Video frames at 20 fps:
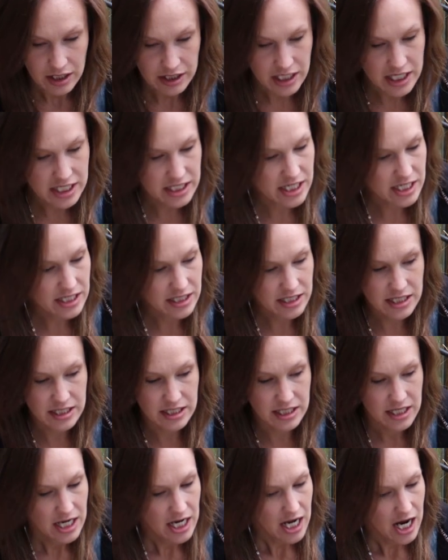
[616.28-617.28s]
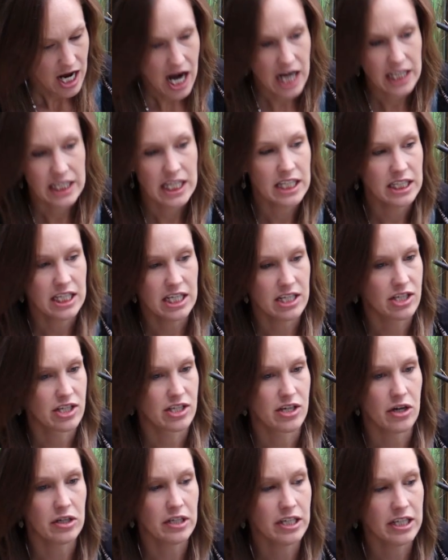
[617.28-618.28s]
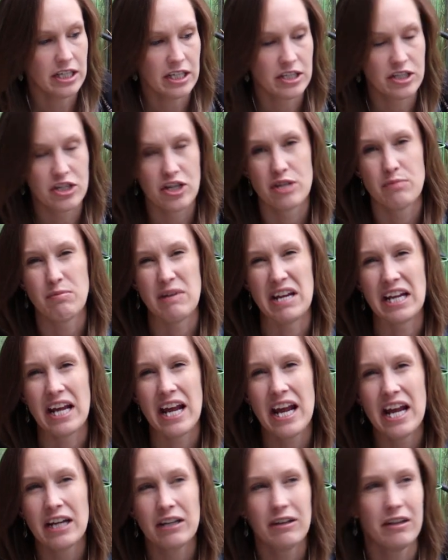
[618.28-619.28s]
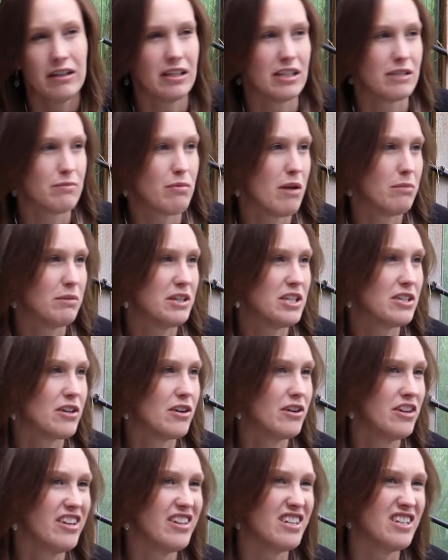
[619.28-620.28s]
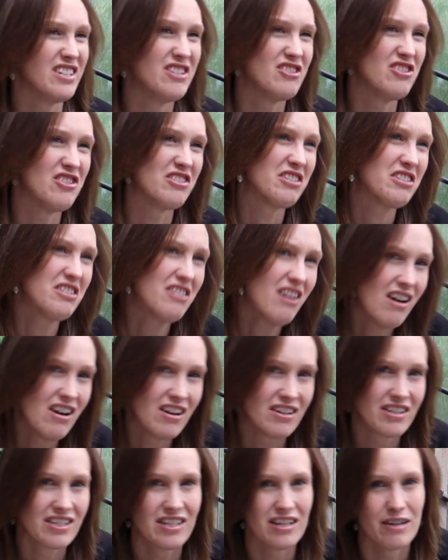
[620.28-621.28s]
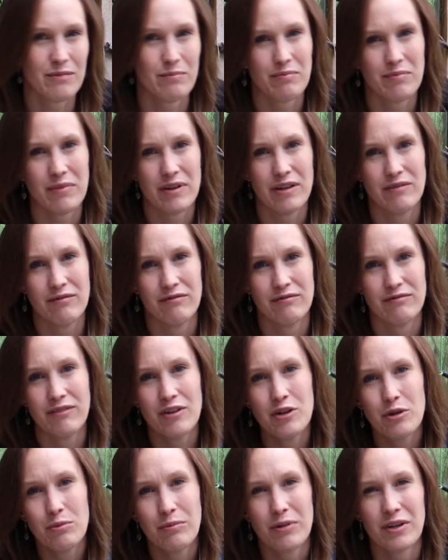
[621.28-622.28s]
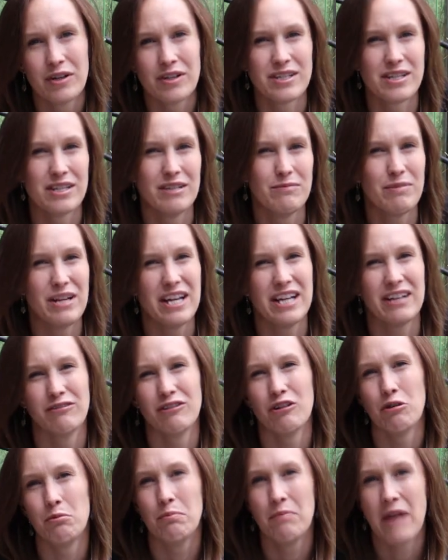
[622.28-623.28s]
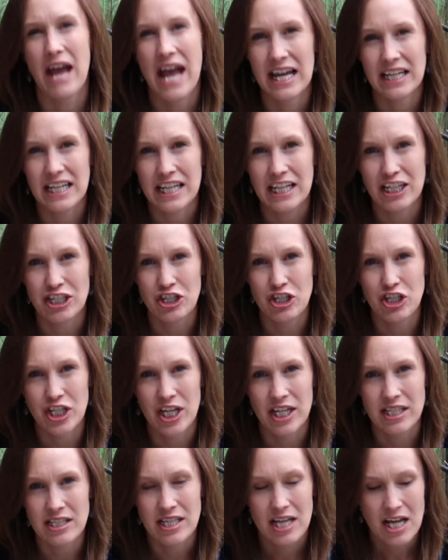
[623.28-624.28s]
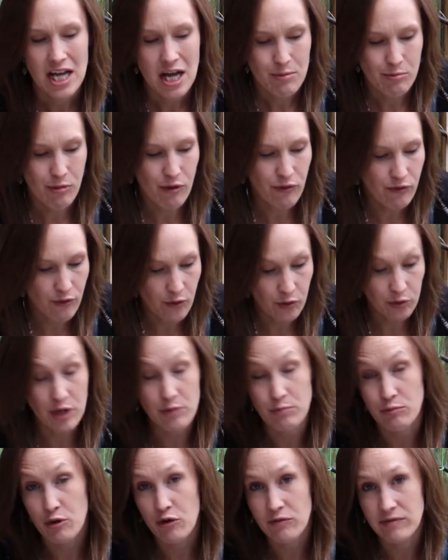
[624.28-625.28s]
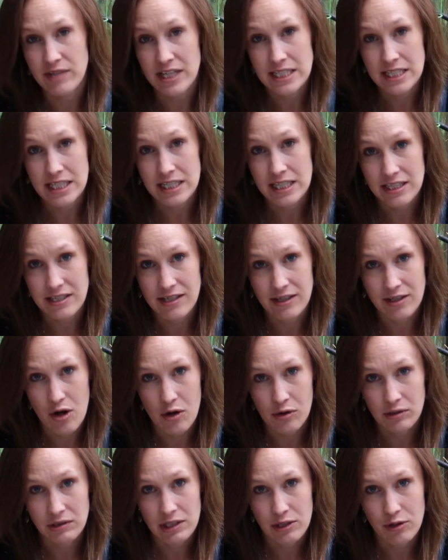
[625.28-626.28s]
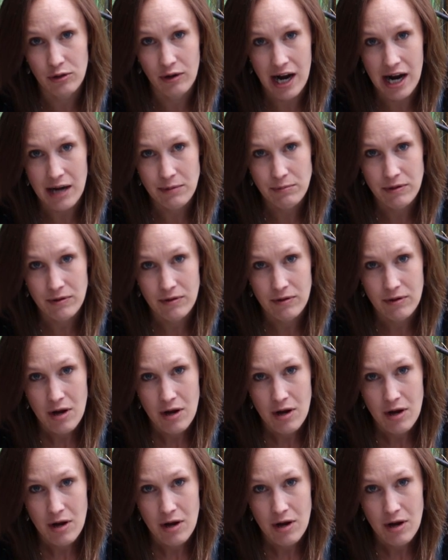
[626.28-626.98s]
Because this is, I think this started as just being angry. This probably started as just gossip and rumors and being real petty and shit before it moved into this occult crap.